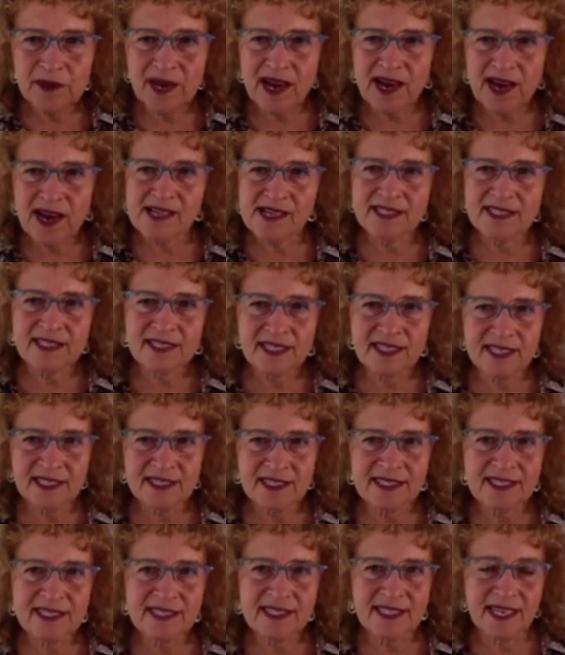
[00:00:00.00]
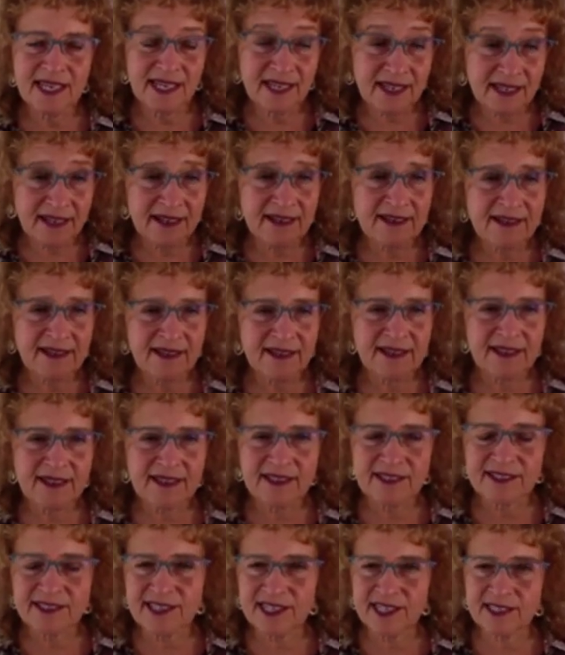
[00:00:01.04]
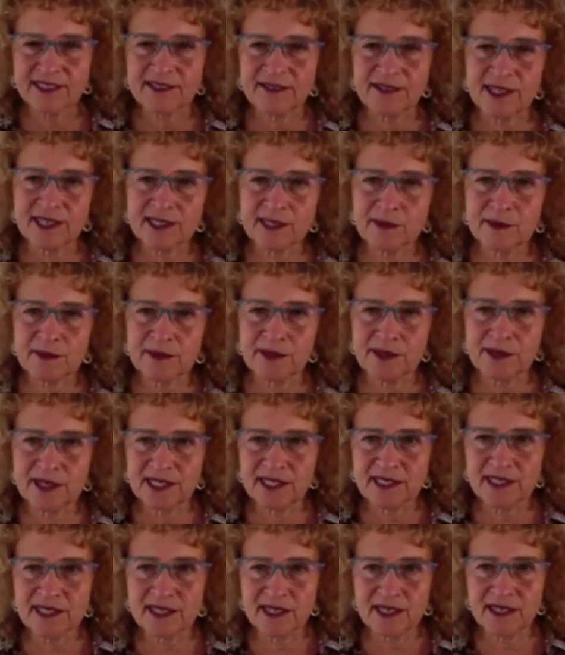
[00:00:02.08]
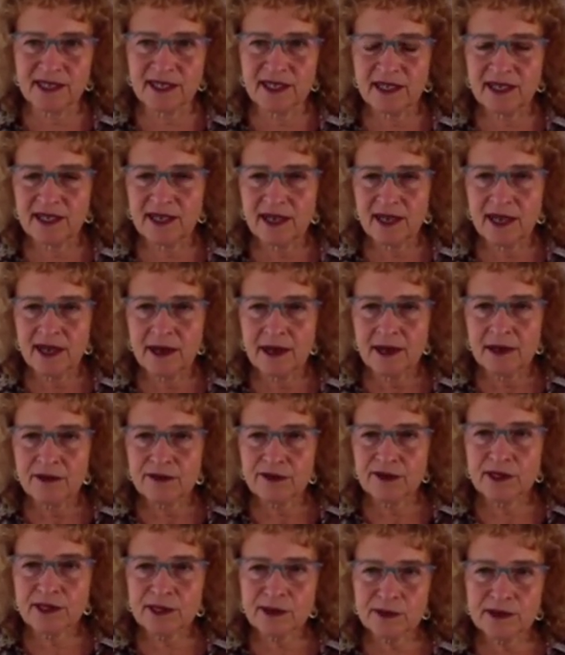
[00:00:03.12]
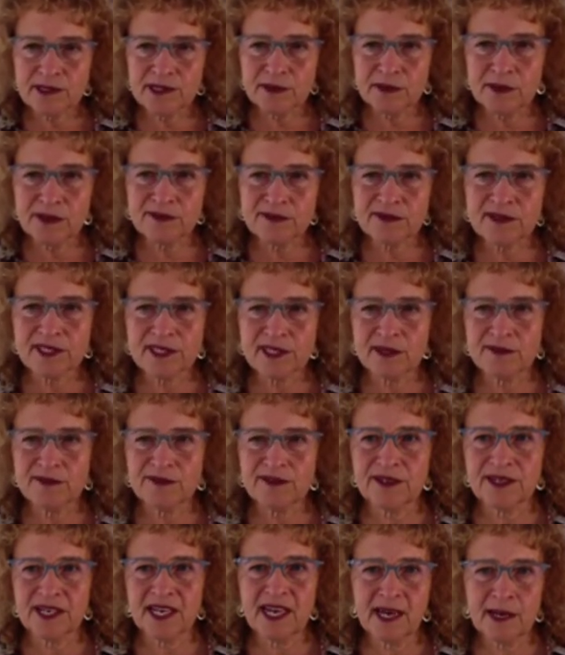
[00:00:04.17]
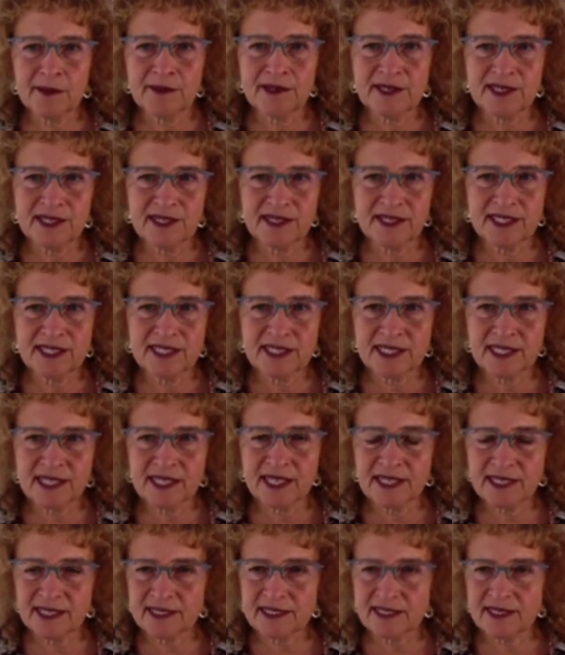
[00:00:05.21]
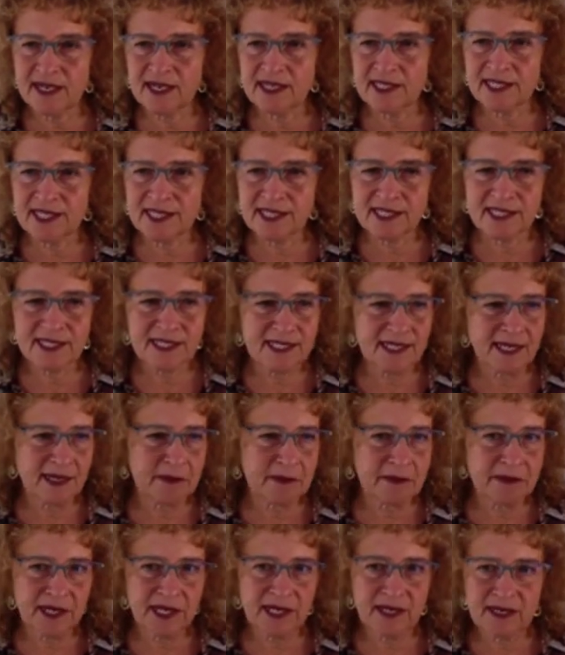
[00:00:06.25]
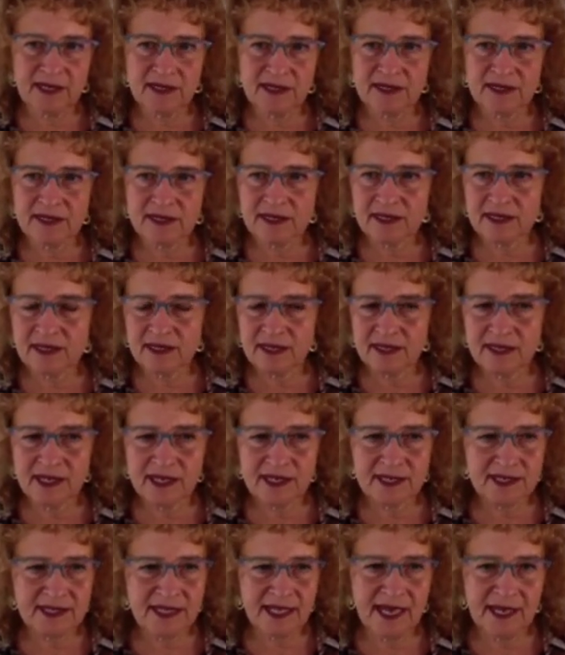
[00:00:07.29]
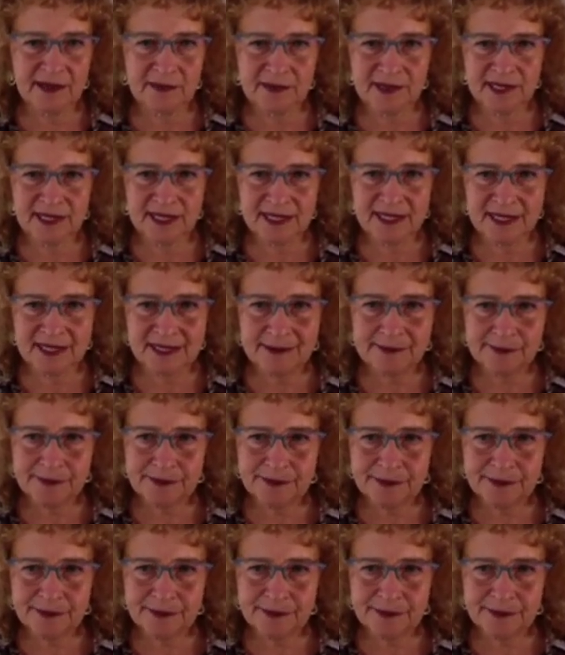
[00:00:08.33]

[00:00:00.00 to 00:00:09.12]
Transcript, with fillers: paths kids take in their gender exploration. First, we'll go over some vocabulary to get us all on the same page. Next slide, please.